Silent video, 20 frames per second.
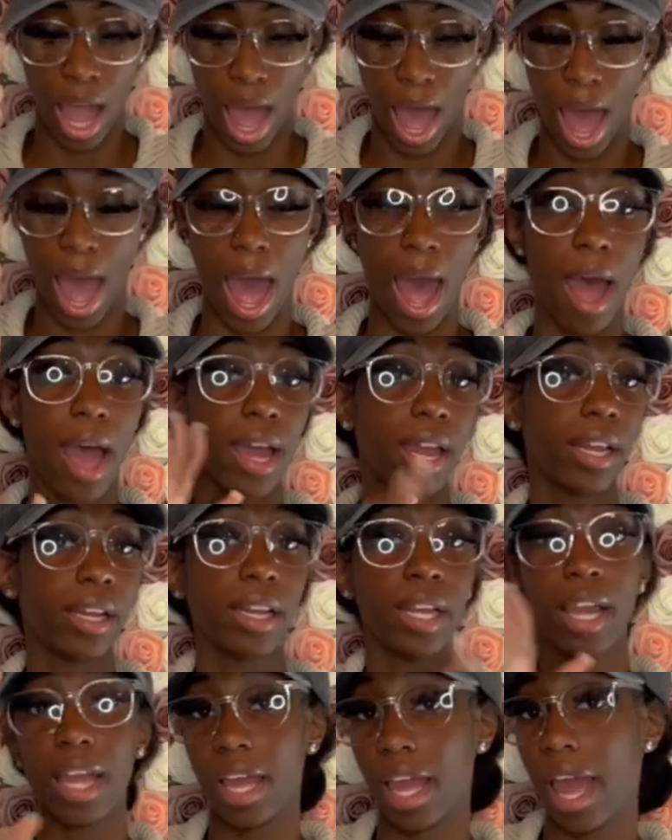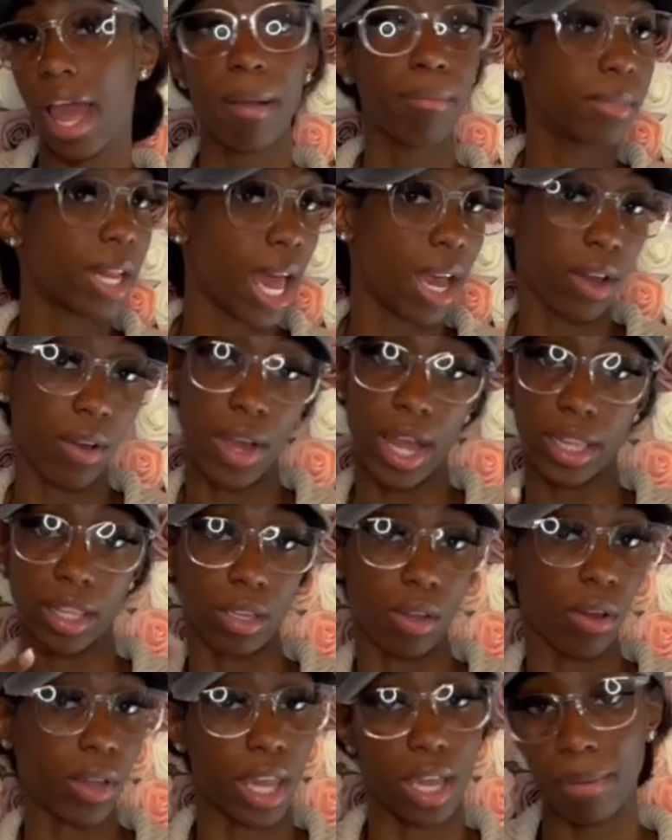i am not gonna have to
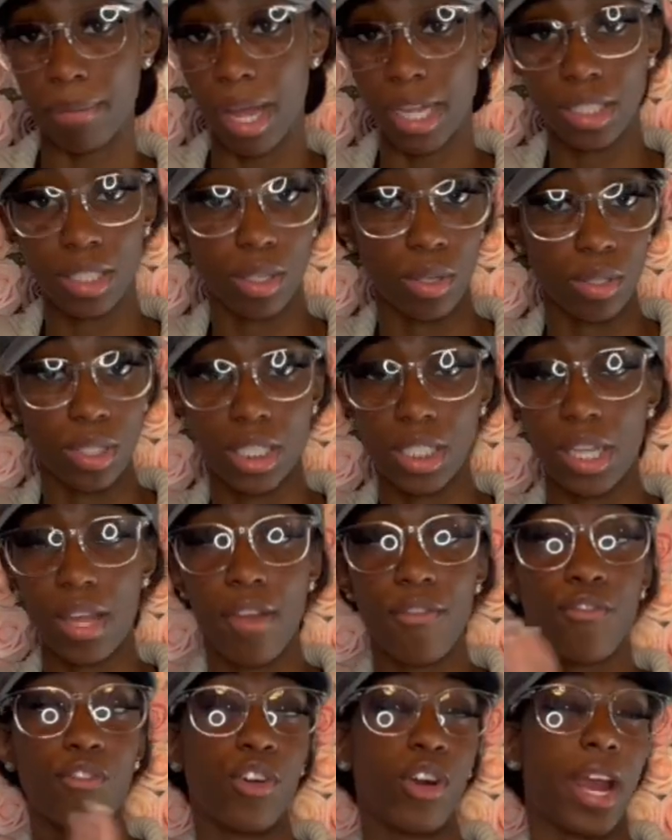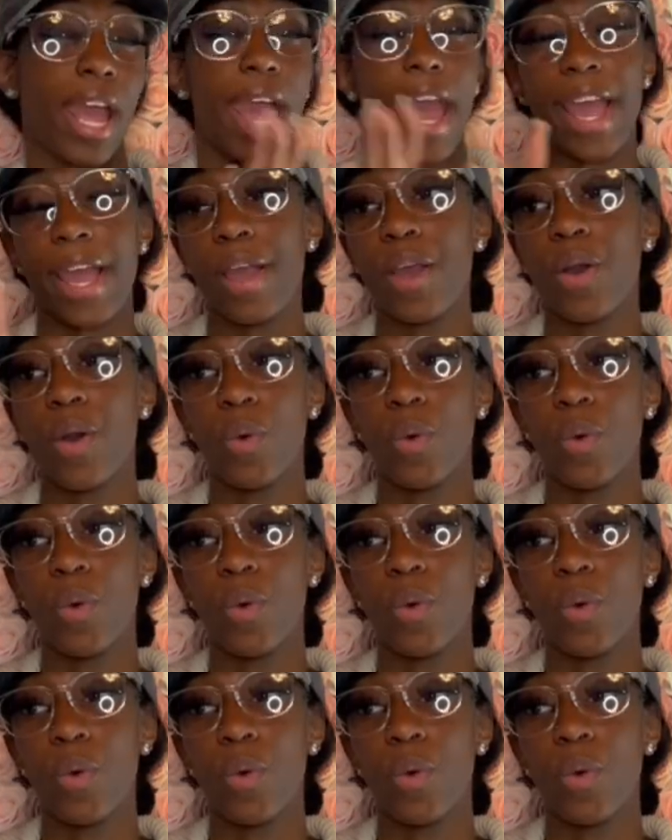go get my toes done for a